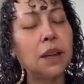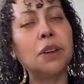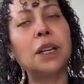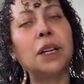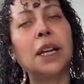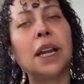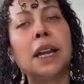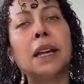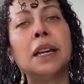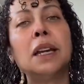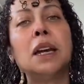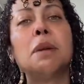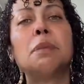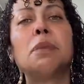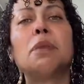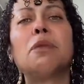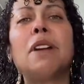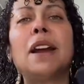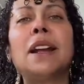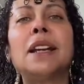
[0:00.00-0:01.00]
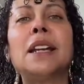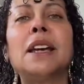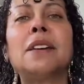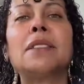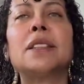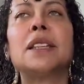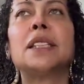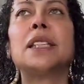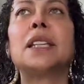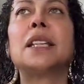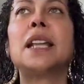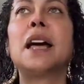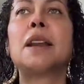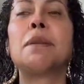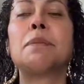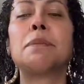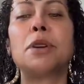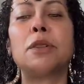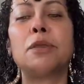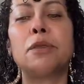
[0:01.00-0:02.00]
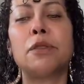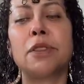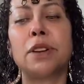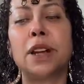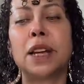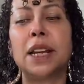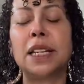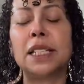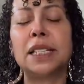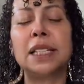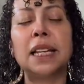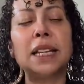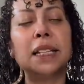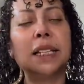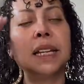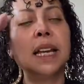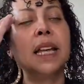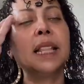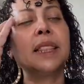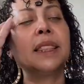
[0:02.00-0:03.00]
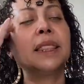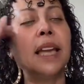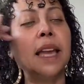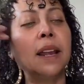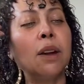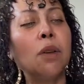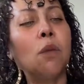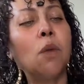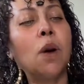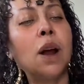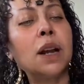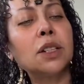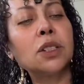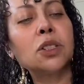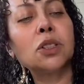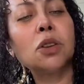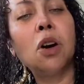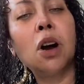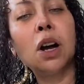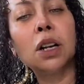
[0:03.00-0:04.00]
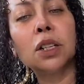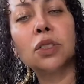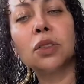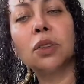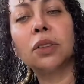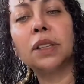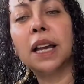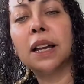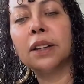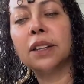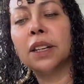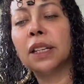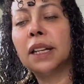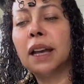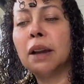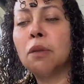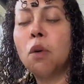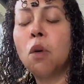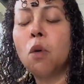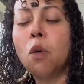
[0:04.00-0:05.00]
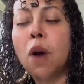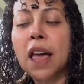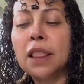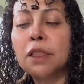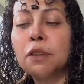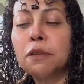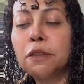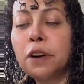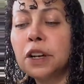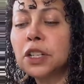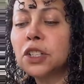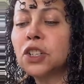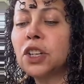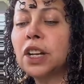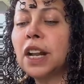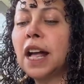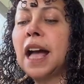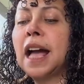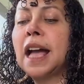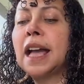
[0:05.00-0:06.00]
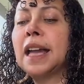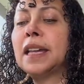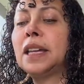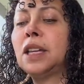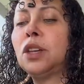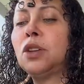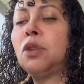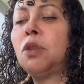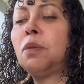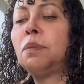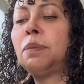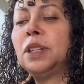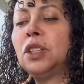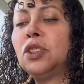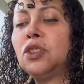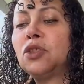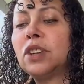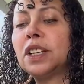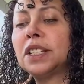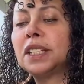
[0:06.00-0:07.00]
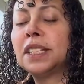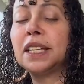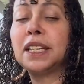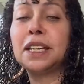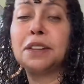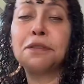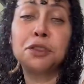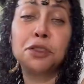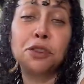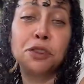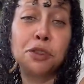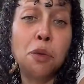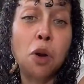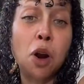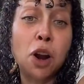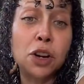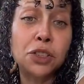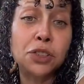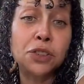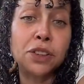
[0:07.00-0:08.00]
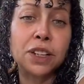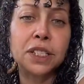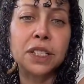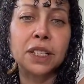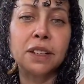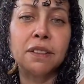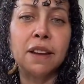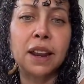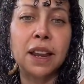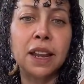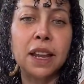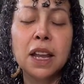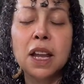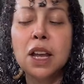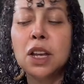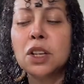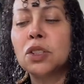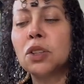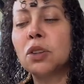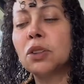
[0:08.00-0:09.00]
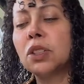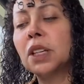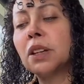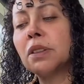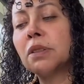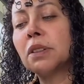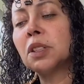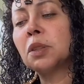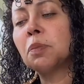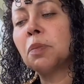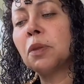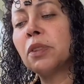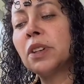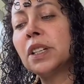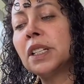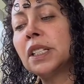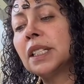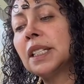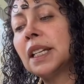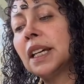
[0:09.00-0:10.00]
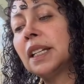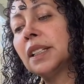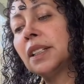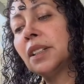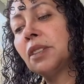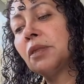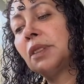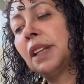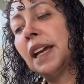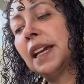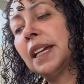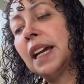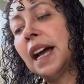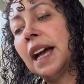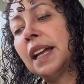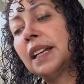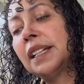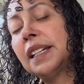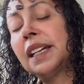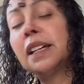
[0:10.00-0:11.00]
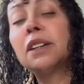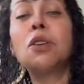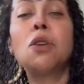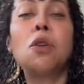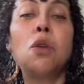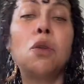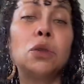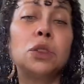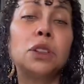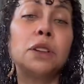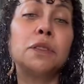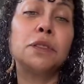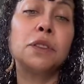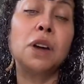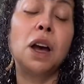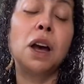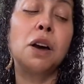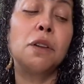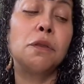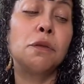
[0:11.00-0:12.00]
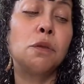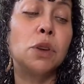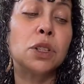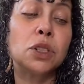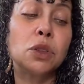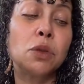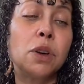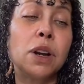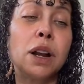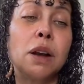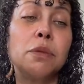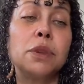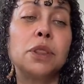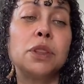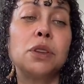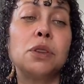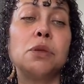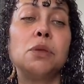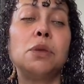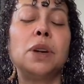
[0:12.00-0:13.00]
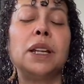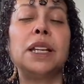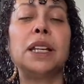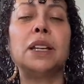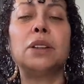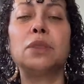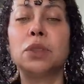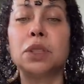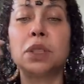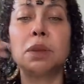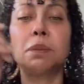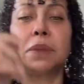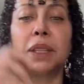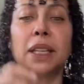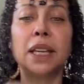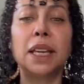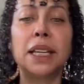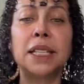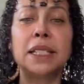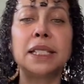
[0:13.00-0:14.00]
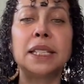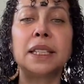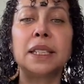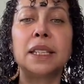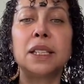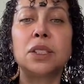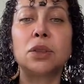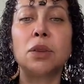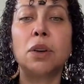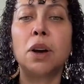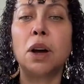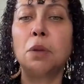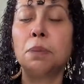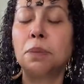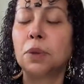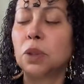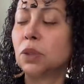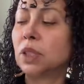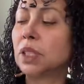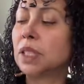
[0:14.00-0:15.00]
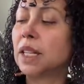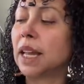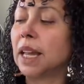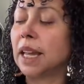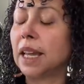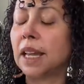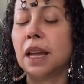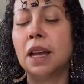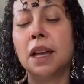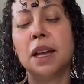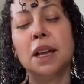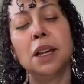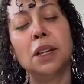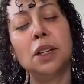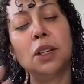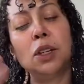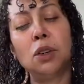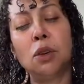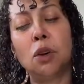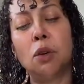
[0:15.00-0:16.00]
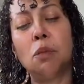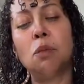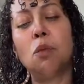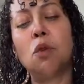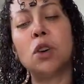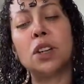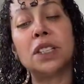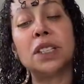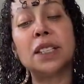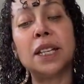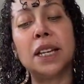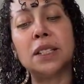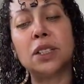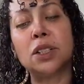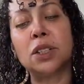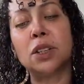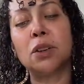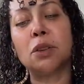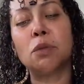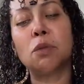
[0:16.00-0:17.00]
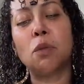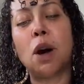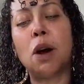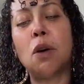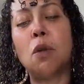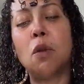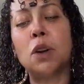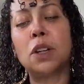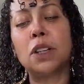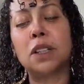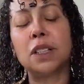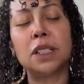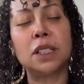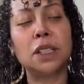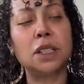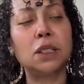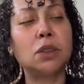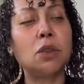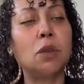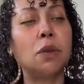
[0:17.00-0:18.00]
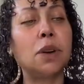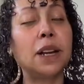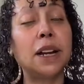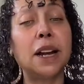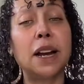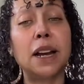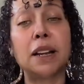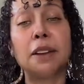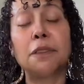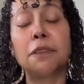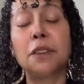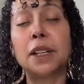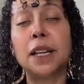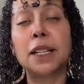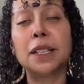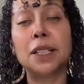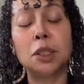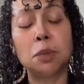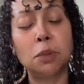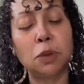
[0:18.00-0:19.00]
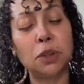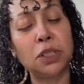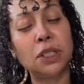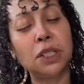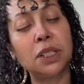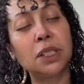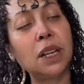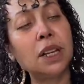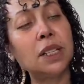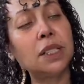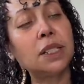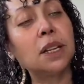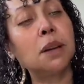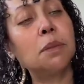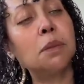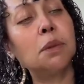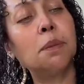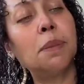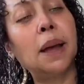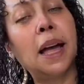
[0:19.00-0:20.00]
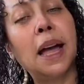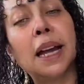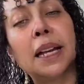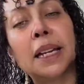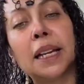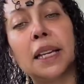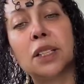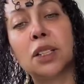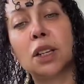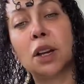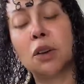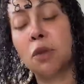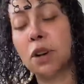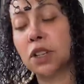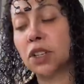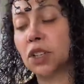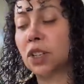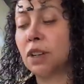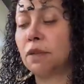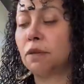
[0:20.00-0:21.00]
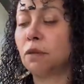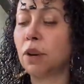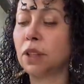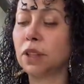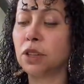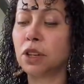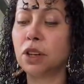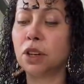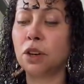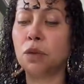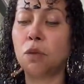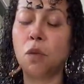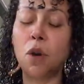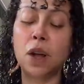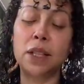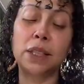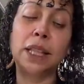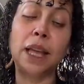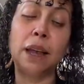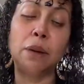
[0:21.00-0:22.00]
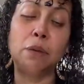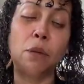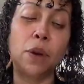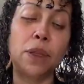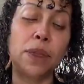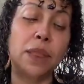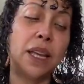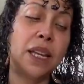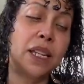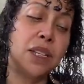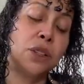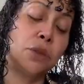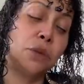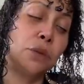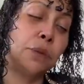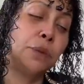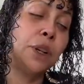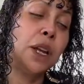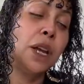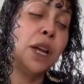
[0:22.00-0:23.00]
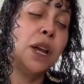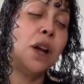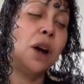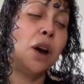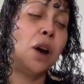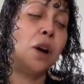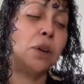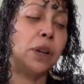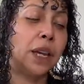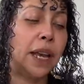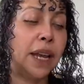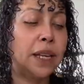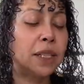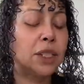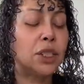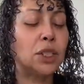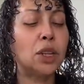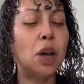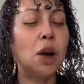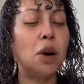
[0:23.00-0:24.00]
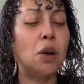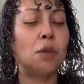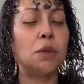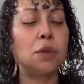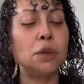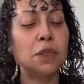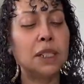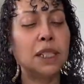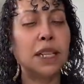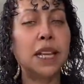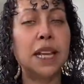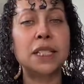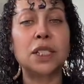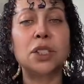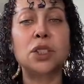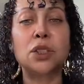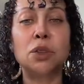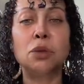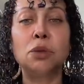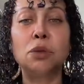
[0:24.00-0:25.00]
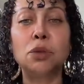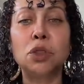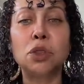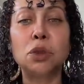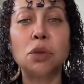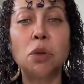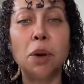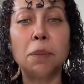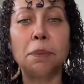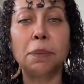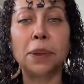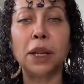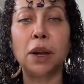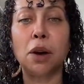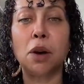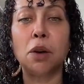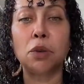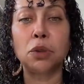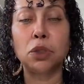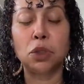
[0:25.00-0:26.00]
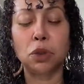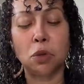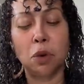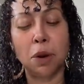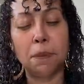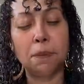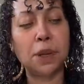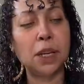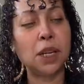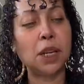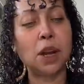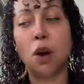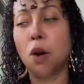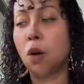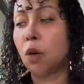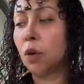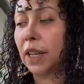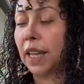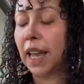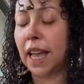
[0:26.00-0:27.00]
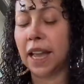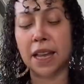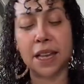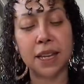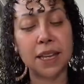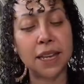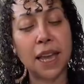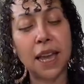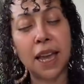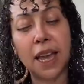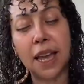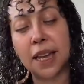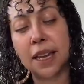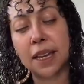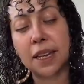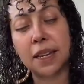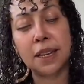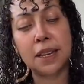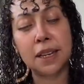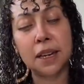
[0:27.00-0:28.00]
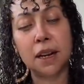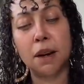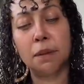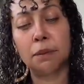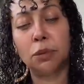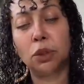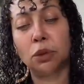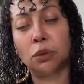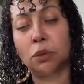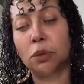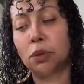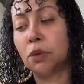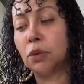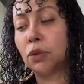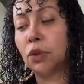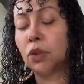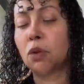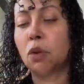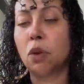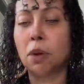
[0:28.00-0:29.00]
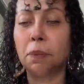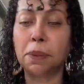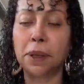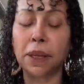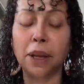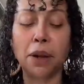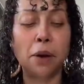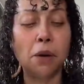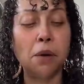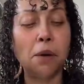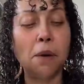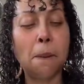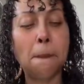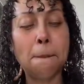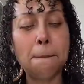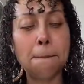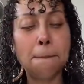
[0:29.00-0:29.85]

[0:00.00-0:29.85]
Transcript: Okay? But right now, there's a lot of mirroring. It's like they don't want to talk, so now you're like, well, why the fuck should I, you know, be stressing, even though you are stressing, right? So Spirit is telling you, like, kind of get a hold of what's going on with you and heal some things, and this will help you stay, you know, more centered while all of this is going on. I feel like this person does double back. It's a question of whether you're going to want that when they do. Okay, so let's do Scorpio. Scorpio gang gang, come through, Scorpio.